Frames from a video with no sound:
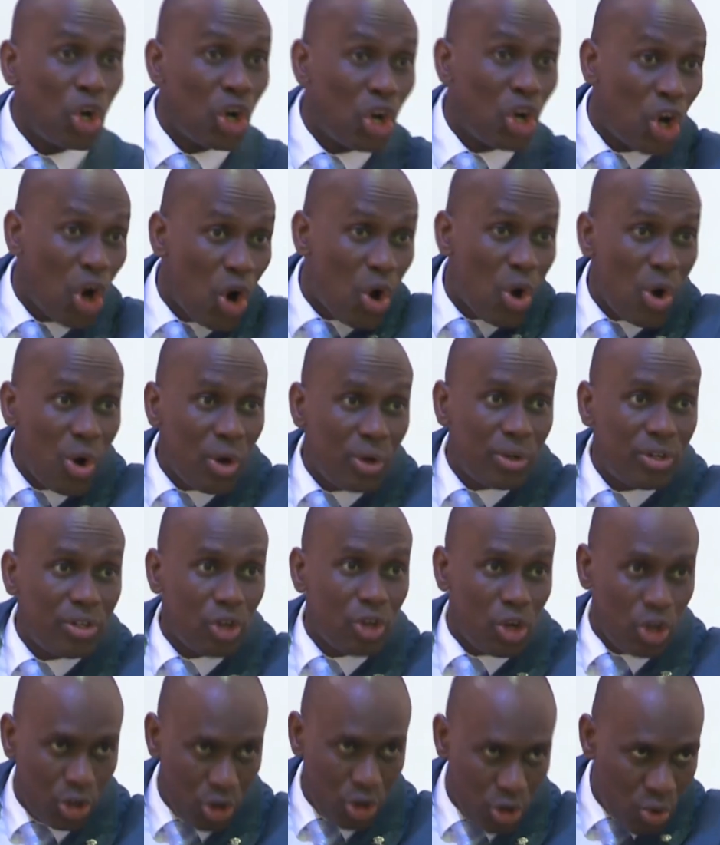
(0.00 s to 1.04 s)
God
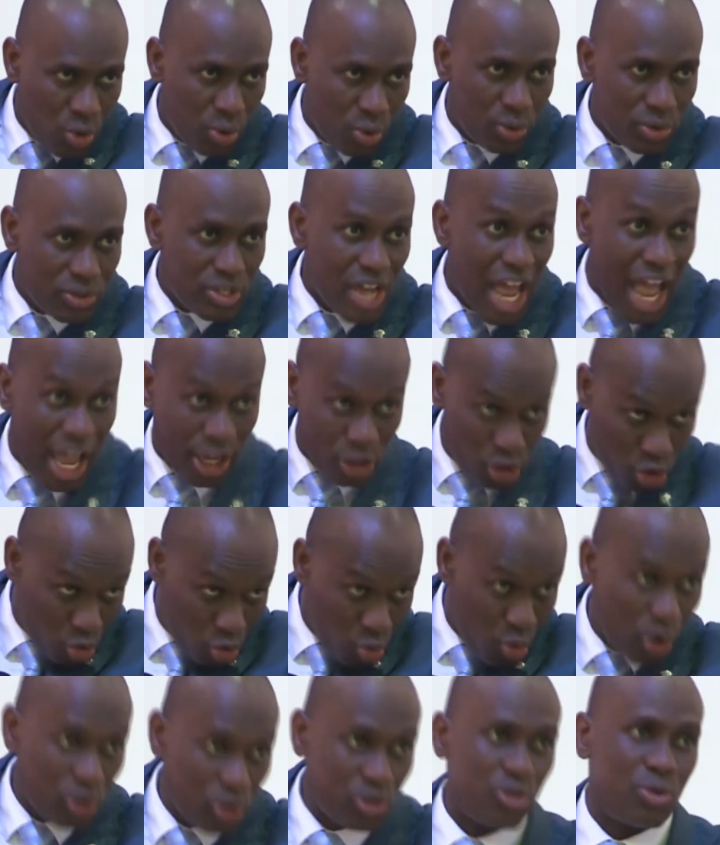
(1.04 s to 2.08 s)
knows, and
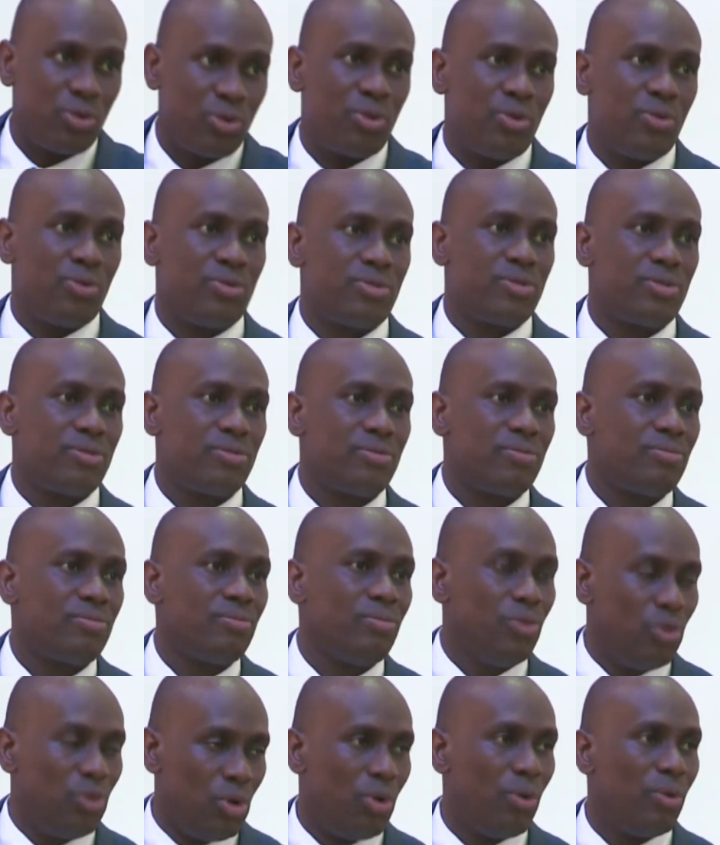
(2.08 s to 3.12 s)
you also knows.
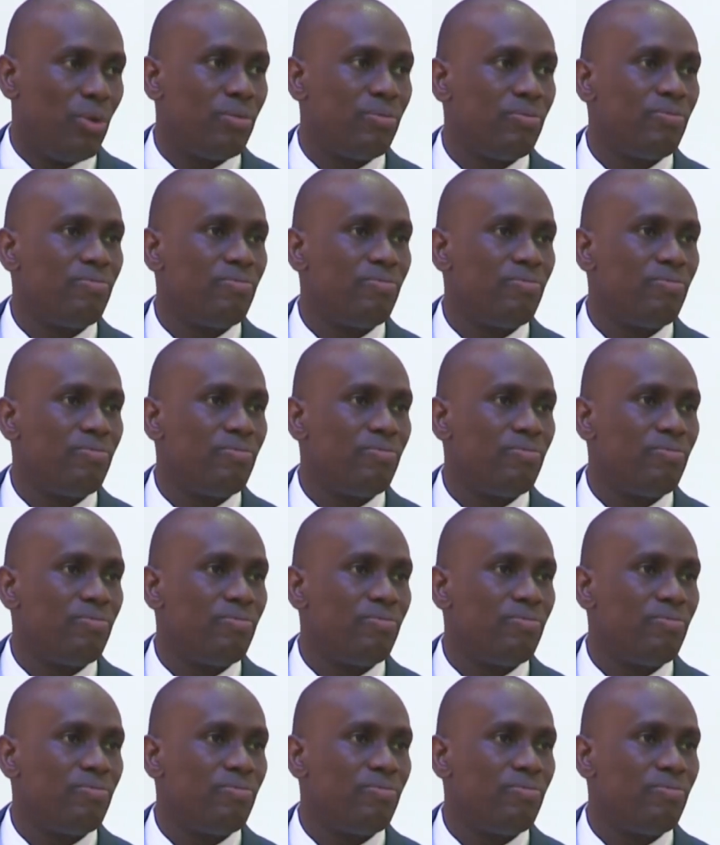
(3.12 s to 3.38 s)
No.